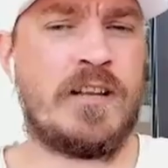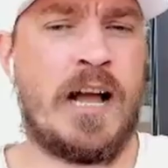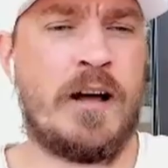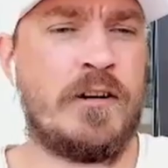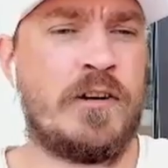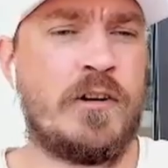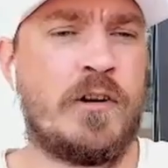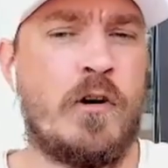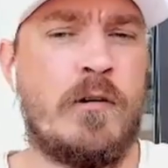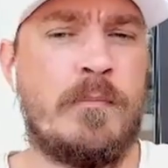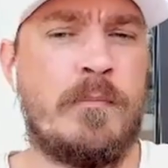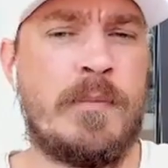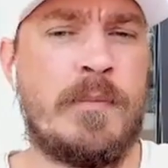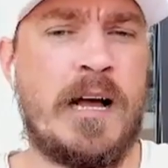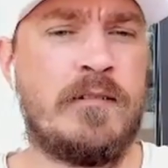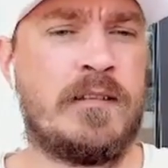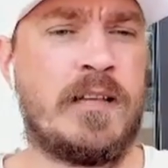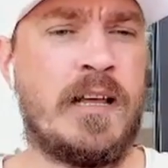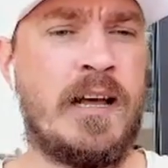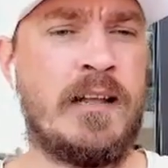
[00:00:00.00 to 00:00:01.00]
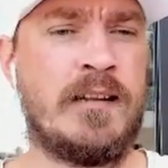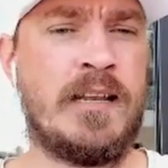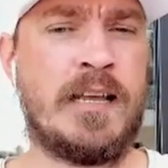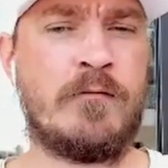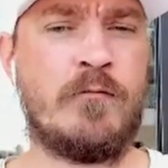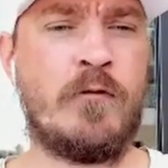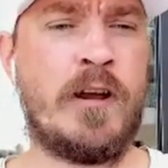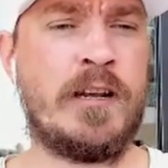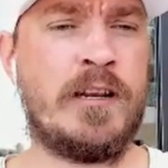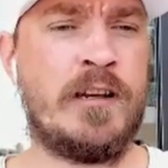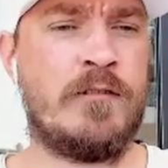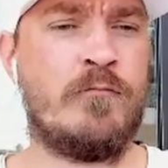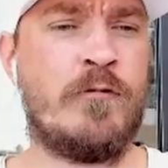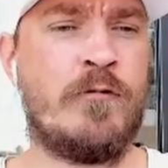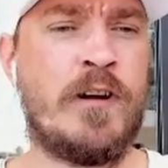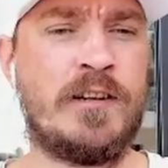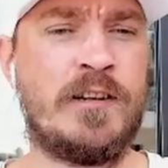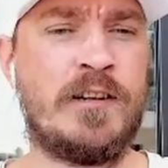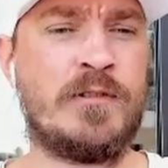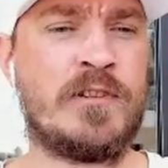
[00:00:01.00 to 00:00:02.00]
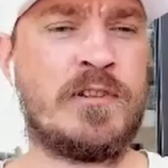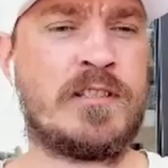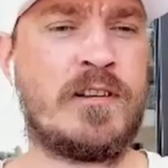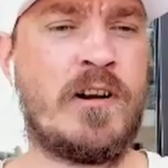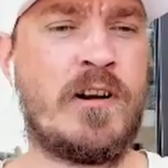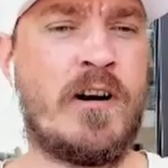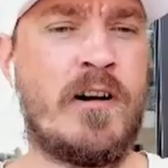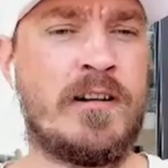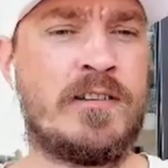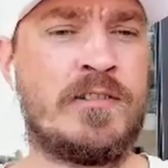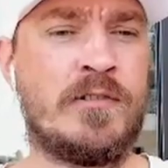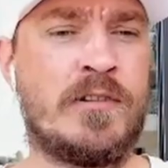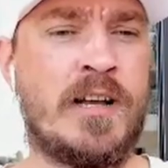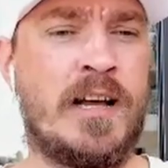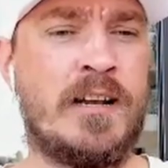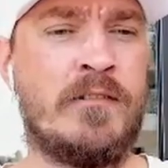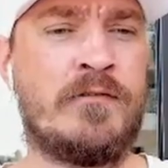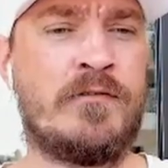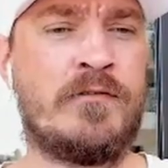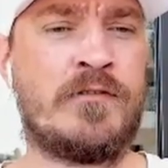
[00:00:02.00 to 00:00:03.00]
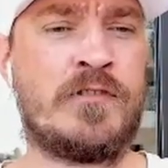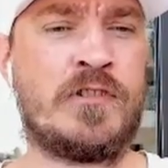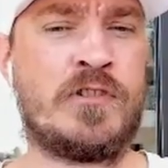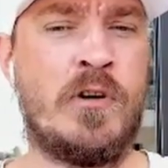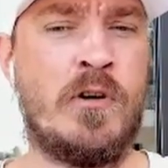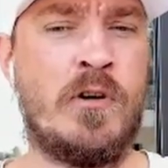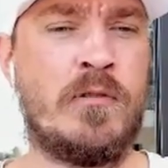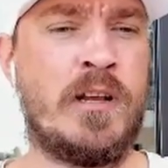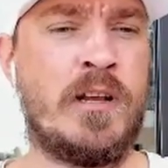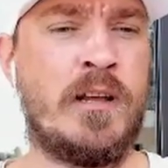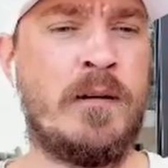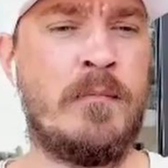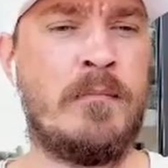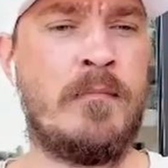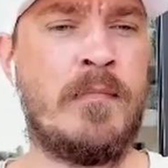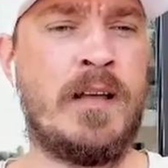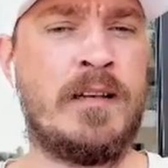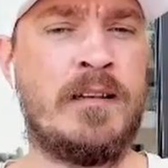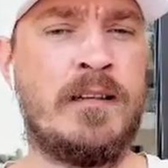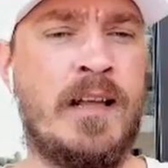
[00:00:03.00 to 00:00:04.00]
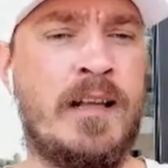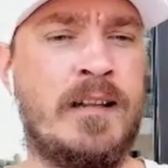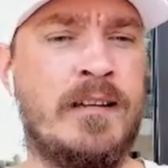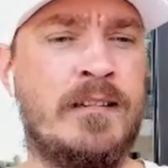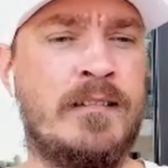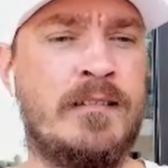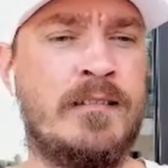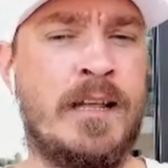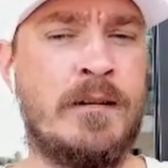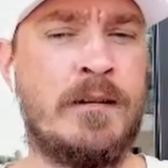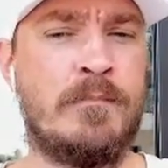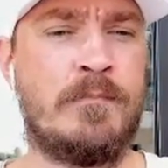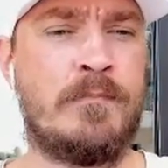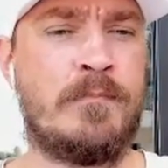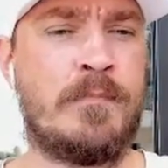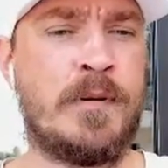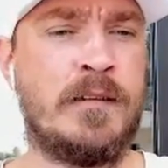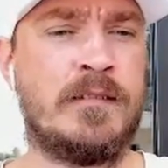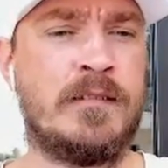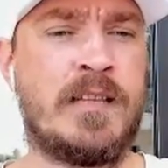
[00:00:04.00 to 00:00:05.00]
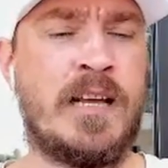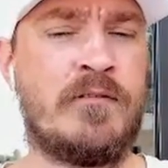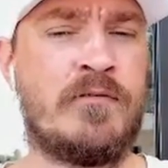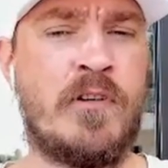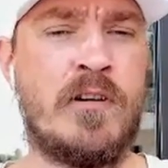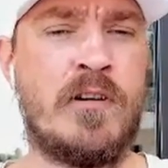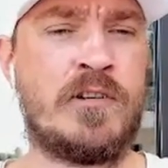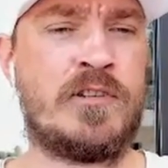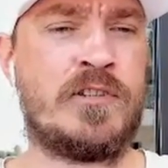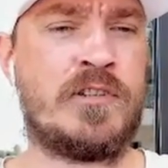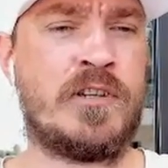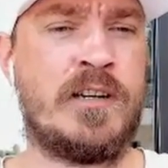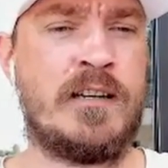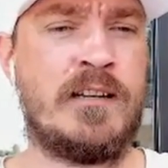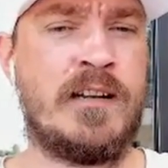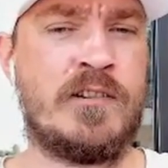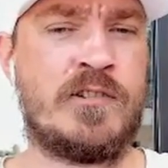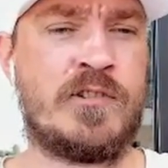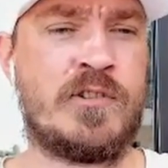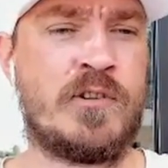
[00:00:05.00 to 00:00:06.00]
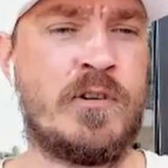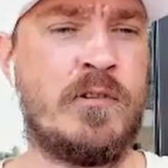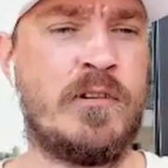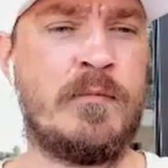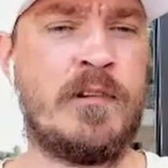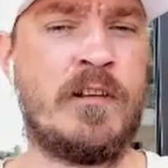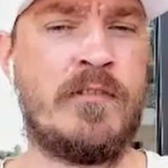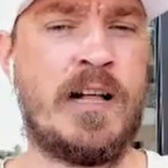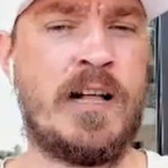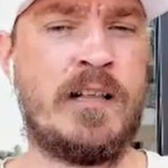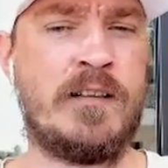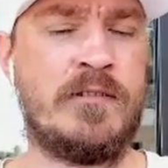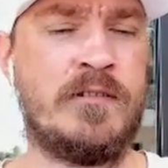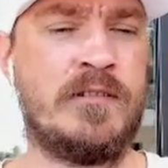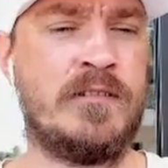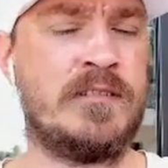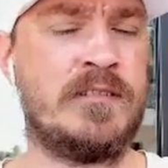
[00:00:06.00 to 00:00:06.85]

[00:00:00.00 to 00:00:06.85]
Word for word: How did you go about that? Like, where did, where did you start to kind of show them and, and, and build that function and, and show them the value?